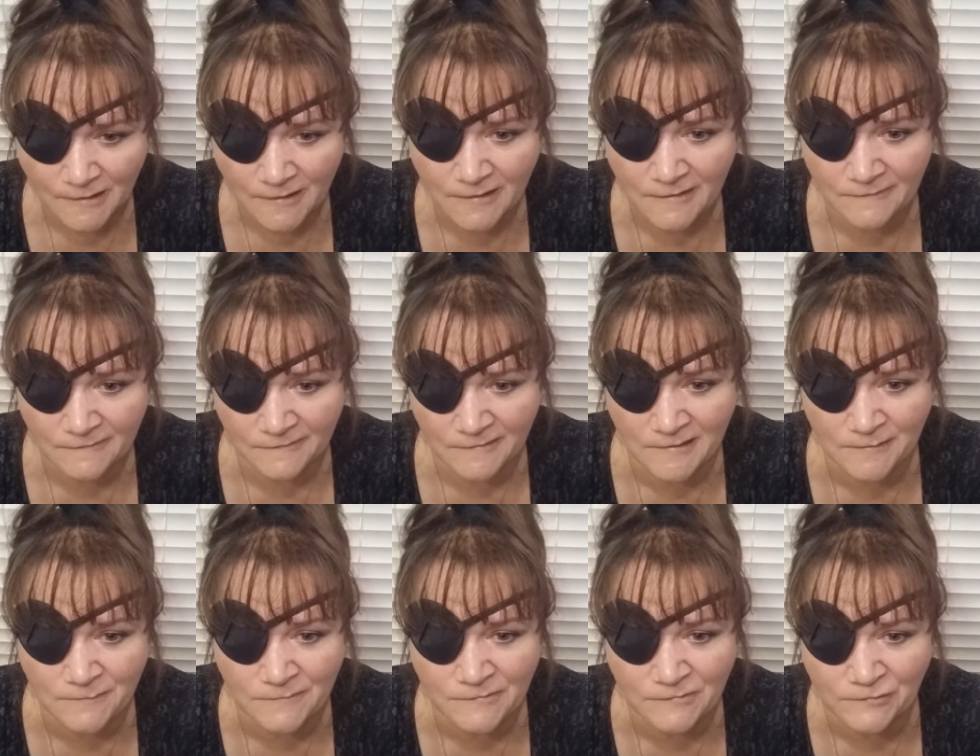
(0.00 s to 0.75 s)
it
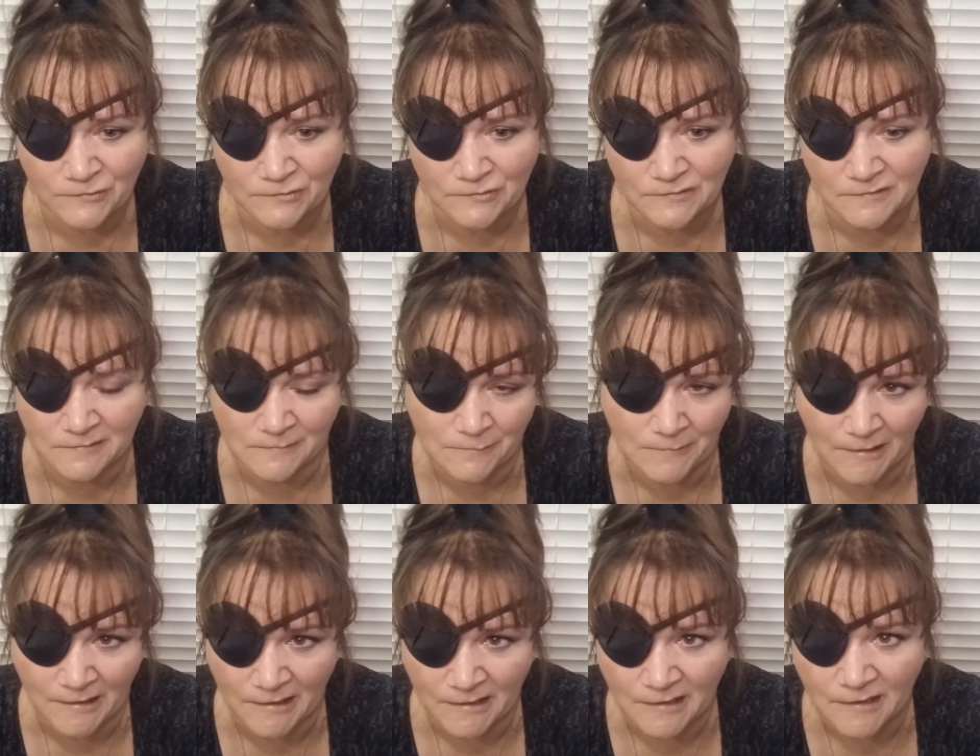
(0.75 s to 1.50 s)
seems to
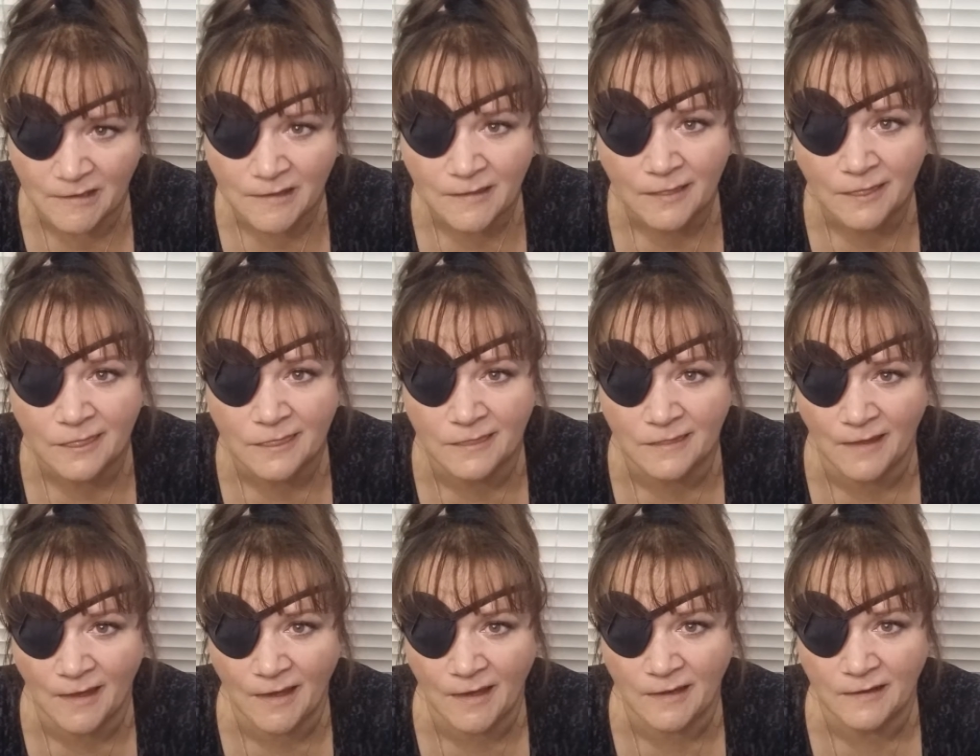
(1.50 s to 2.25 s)
me
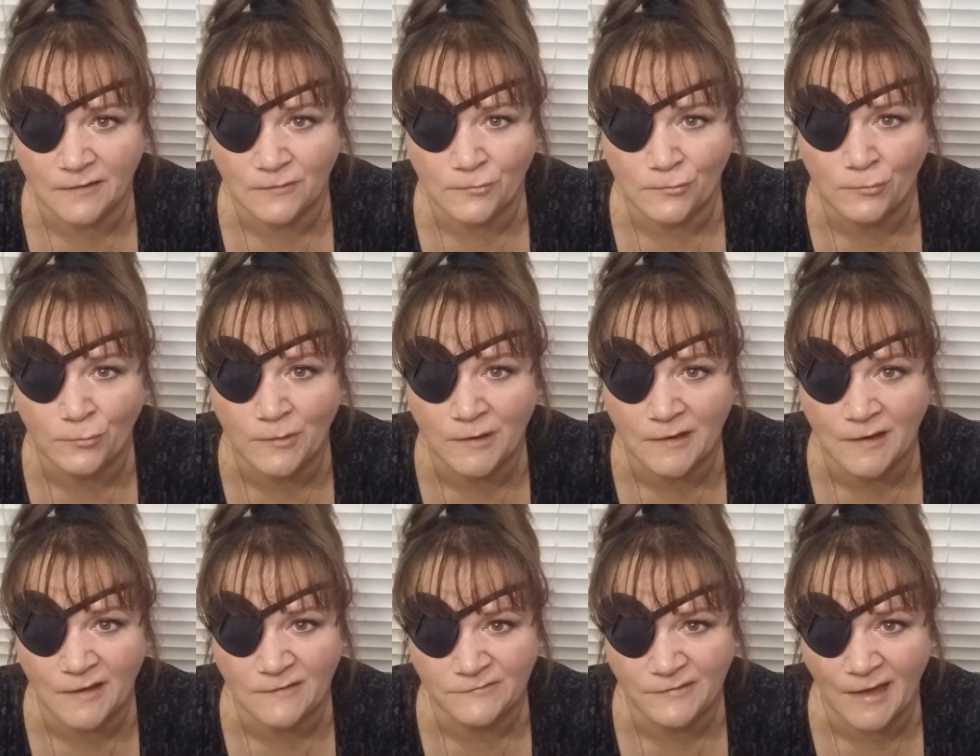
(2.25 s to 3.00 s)
that when
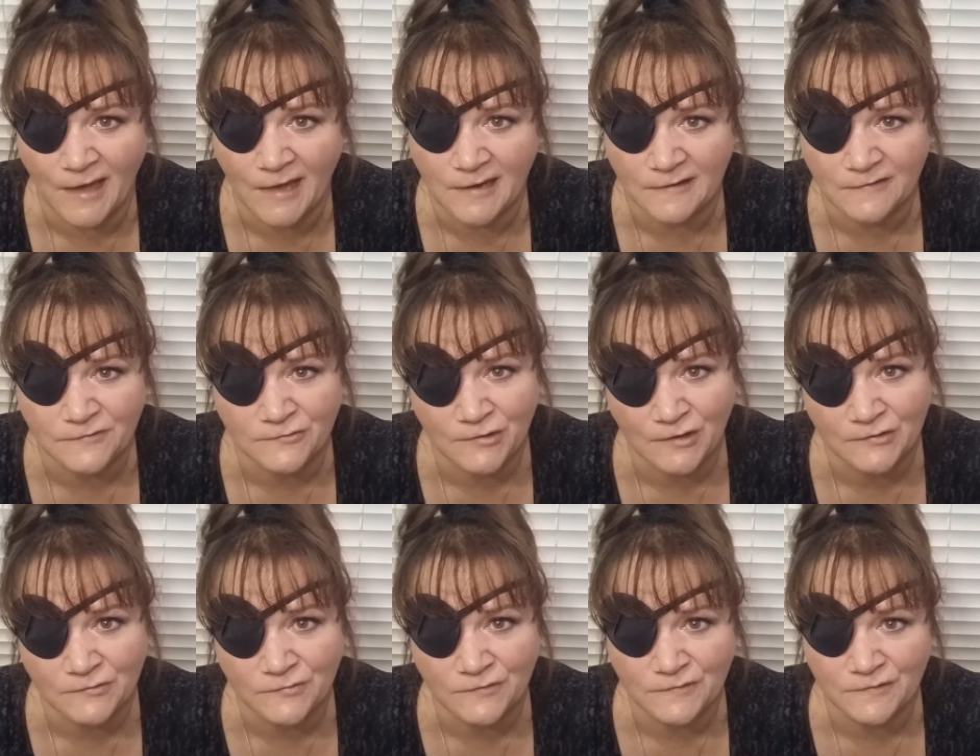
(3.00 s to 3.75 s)
I've had a
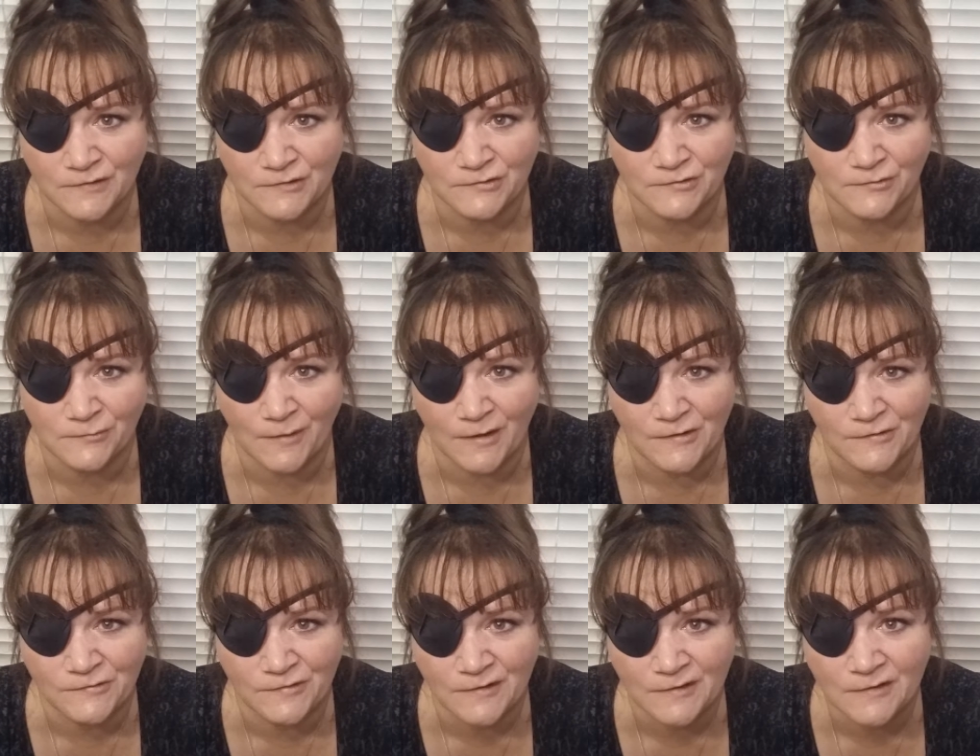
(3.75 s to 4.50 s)
stressful
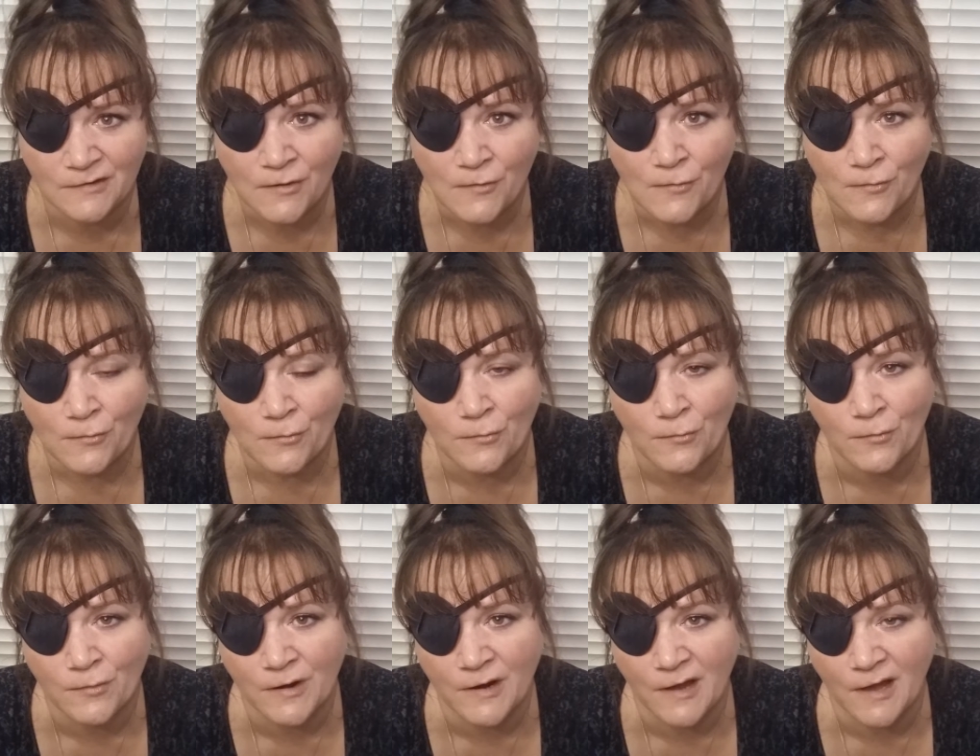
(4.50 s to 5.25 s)
situation
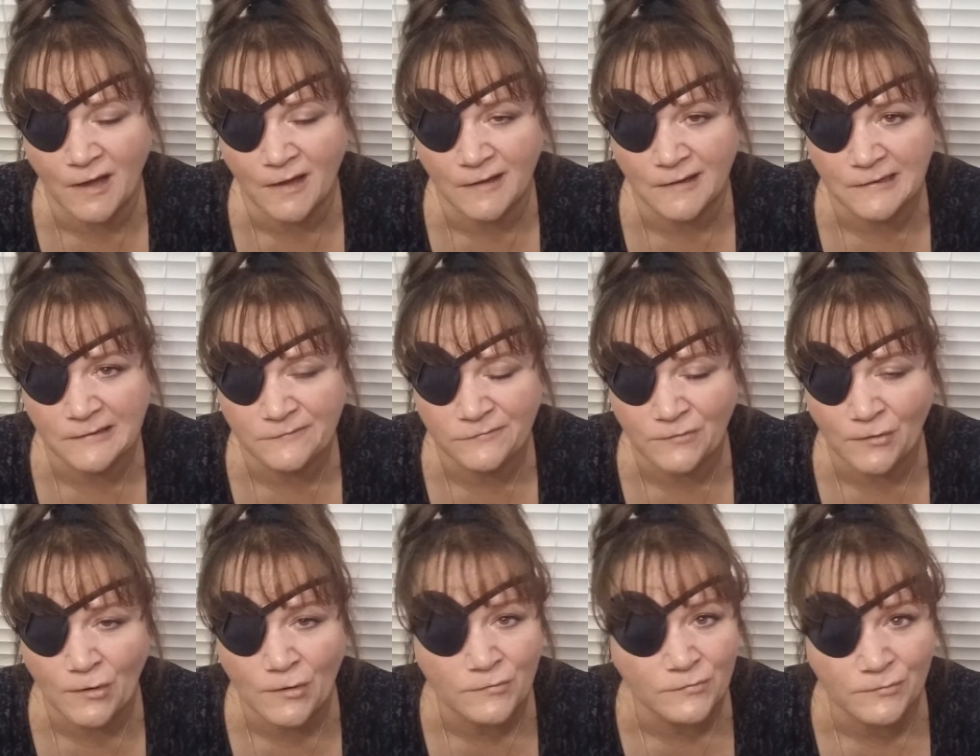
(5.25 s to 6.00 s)
or I've
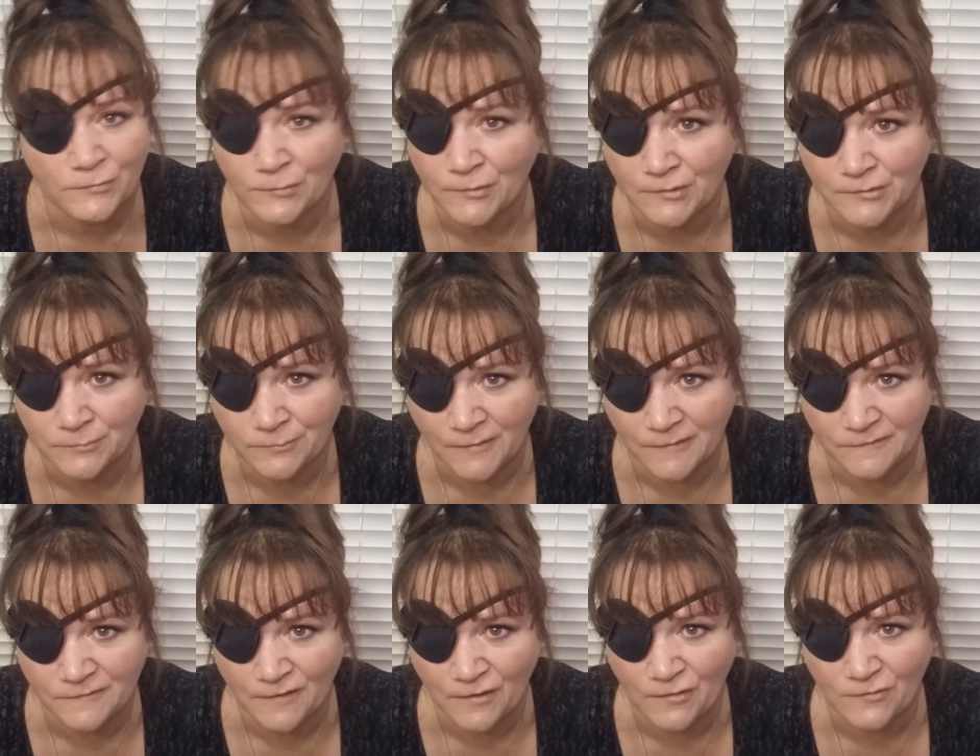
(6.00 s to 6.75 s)
overworked
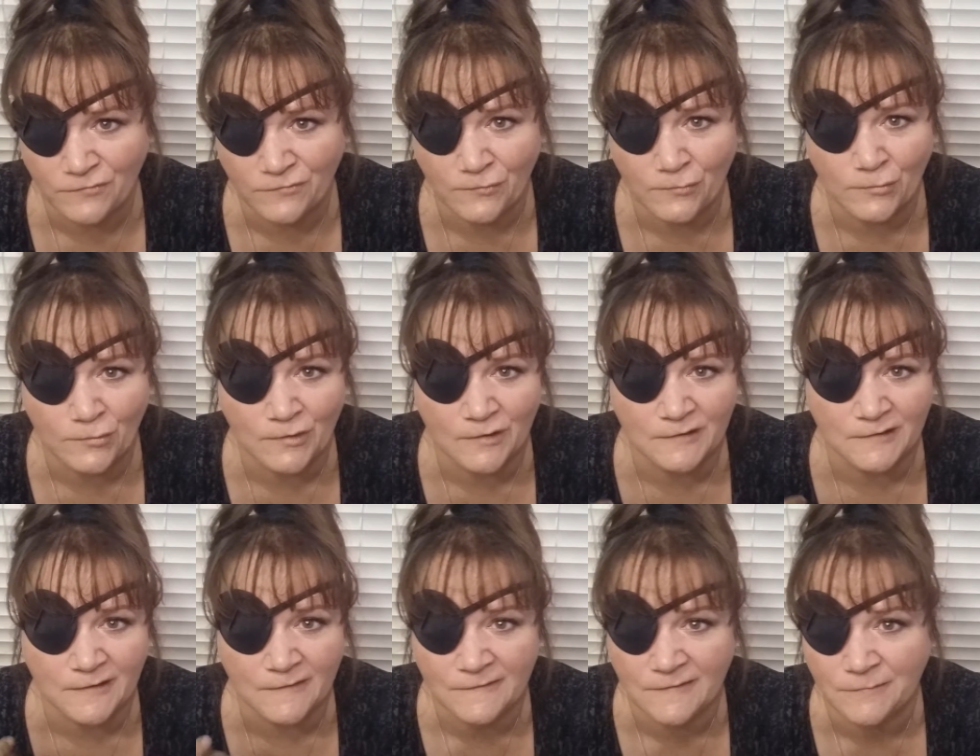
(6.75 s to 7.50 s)
myself or
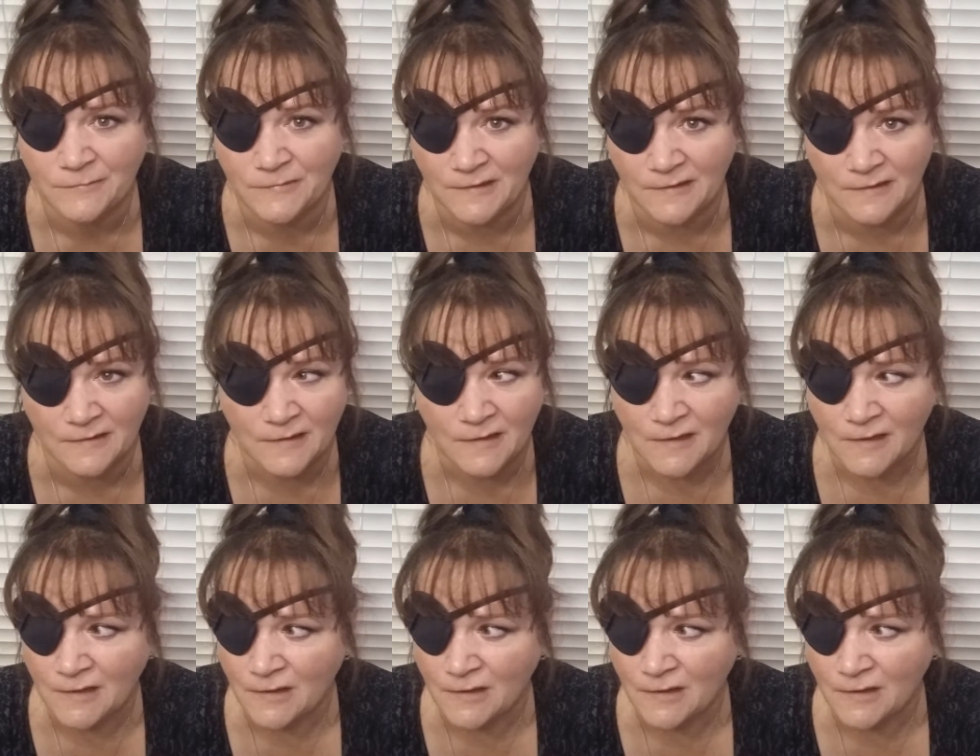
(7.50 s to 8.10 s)
done something,